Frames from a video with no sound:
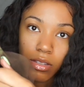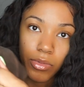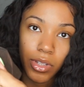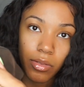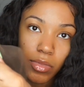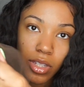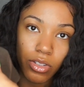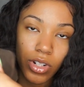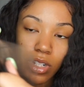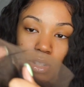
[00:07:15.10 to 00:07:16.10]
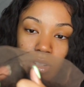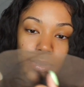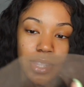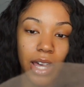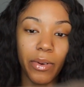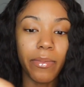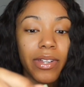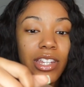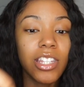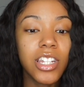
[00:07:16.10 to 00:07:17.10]
It may stretch a little bit that way,
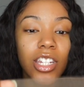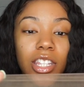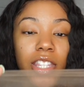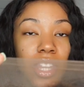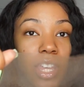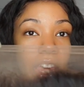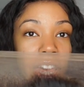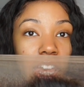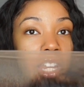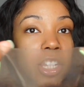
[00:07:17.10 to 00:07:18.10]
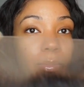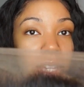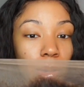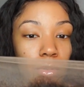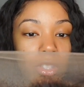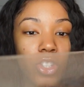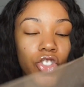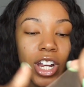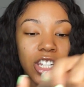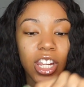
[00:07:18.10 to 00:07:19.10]
but it should be able to
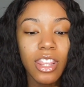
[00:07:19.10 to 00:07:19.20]
stretch.